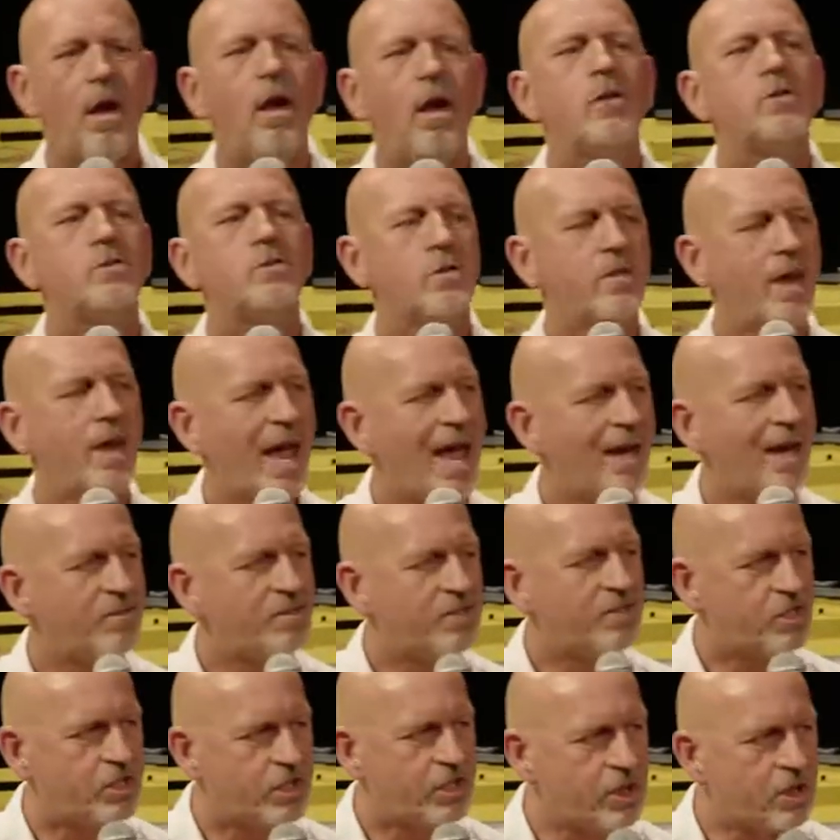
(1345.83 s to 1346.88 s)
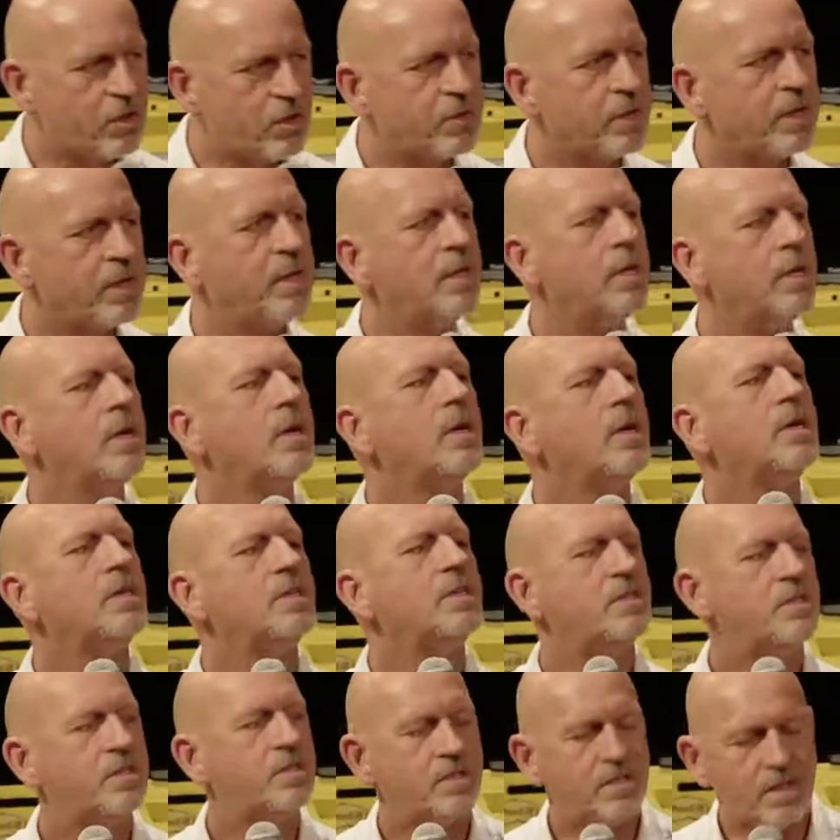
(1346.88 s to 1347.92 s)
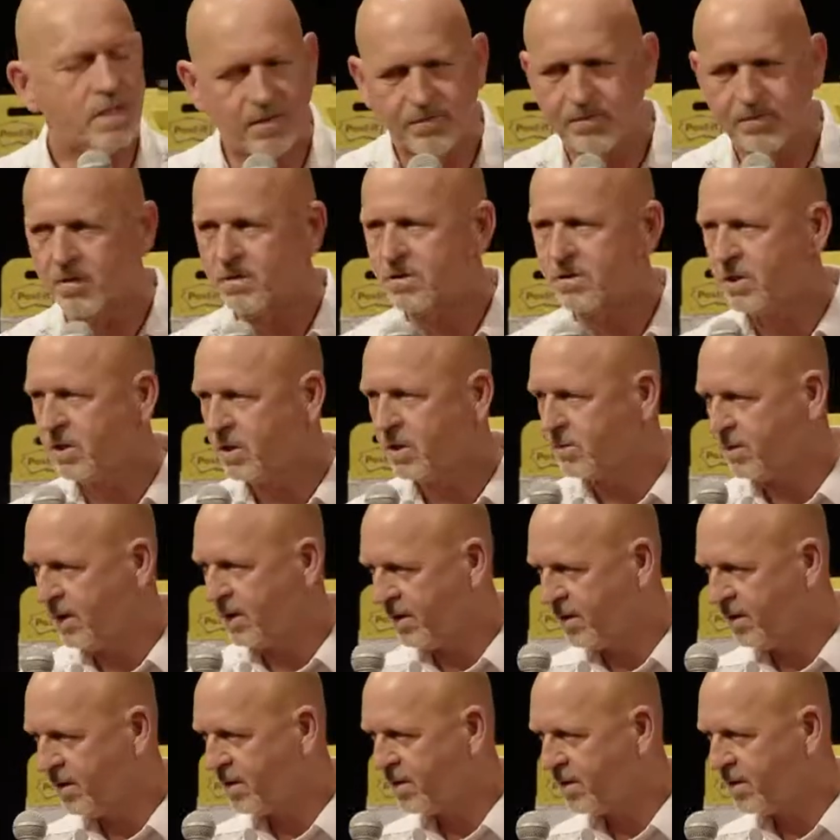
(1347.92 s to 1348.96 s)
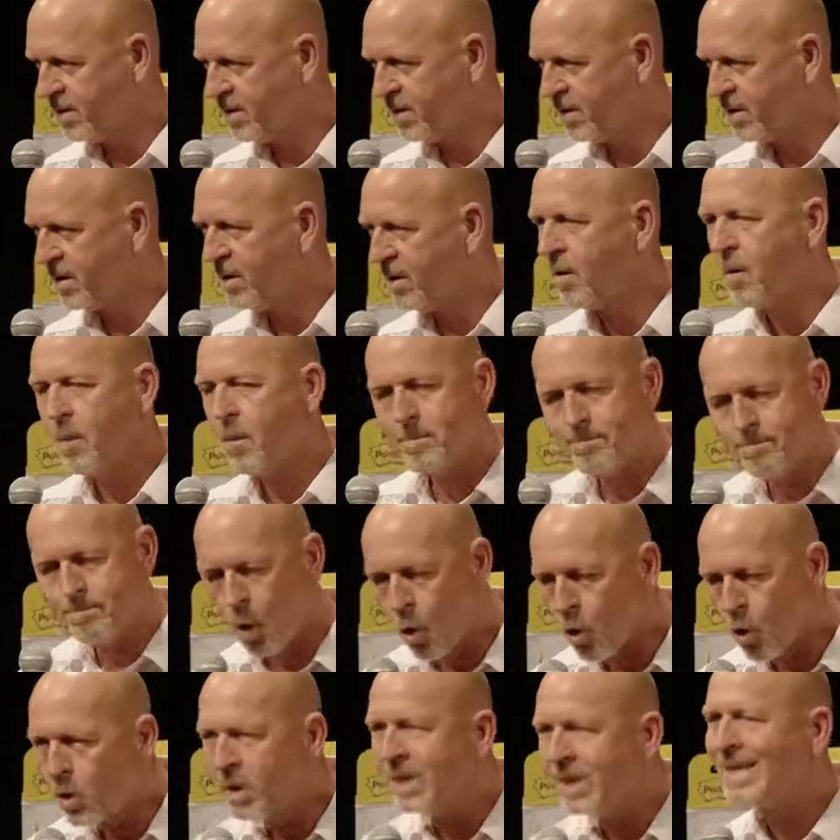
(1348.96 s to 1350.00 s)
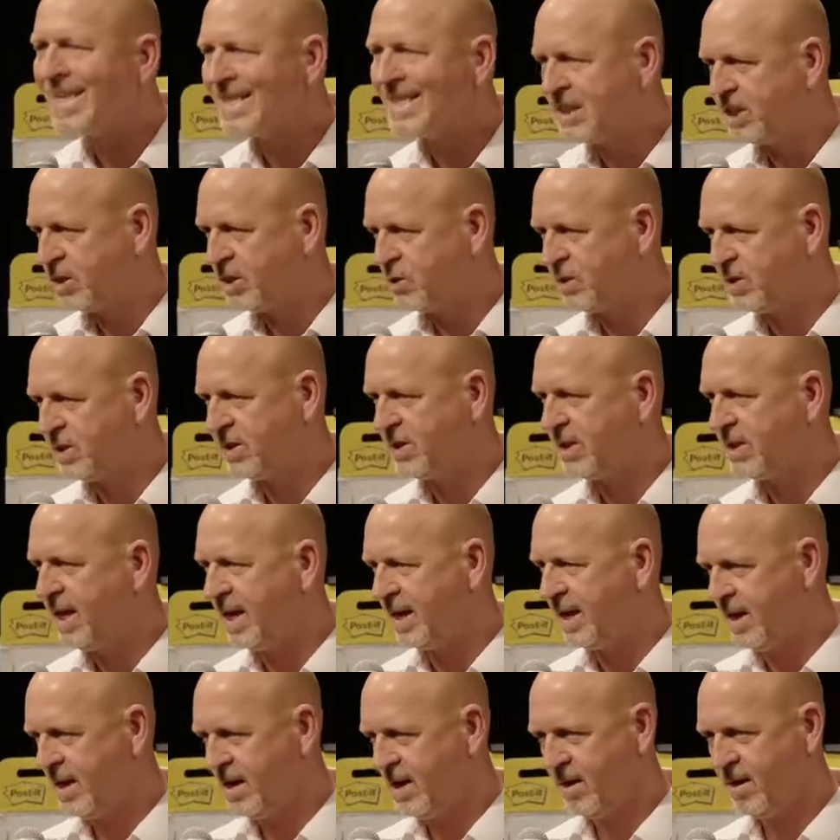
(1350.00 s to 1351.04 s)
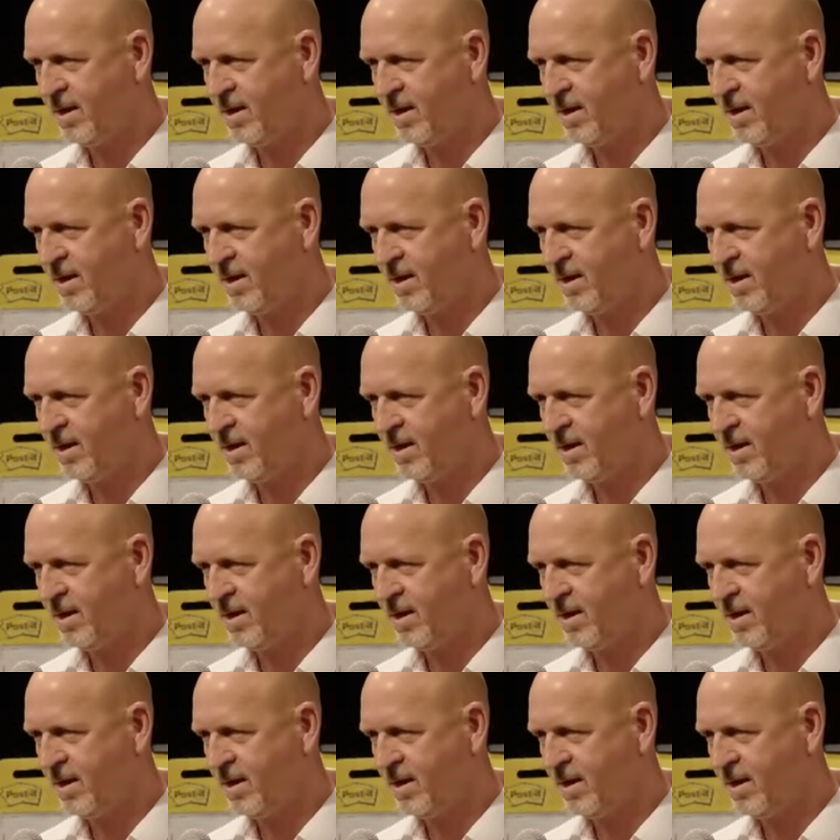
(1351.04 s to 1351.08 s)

so they have children, sinful children, born into sin.